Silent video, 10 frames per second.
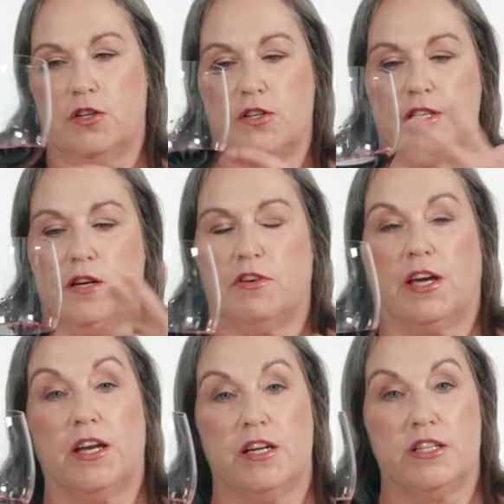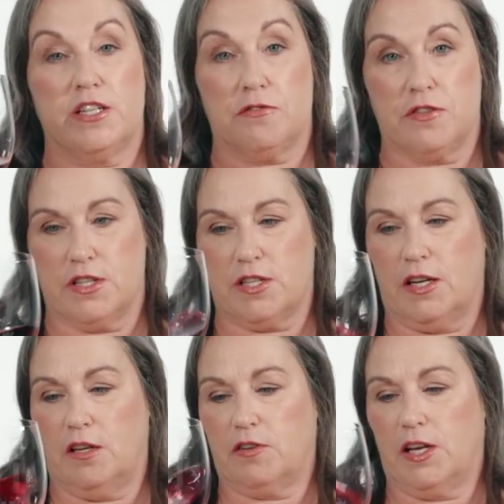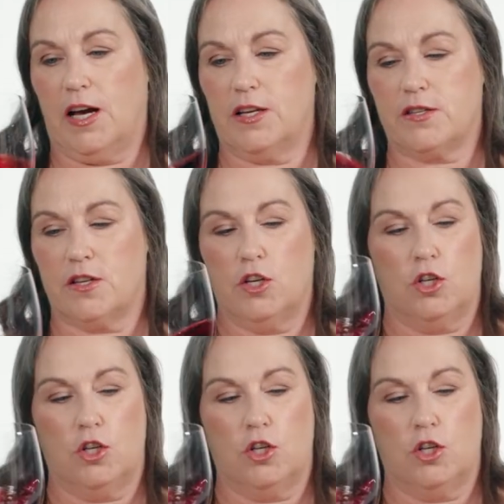serving it in a different style of glass.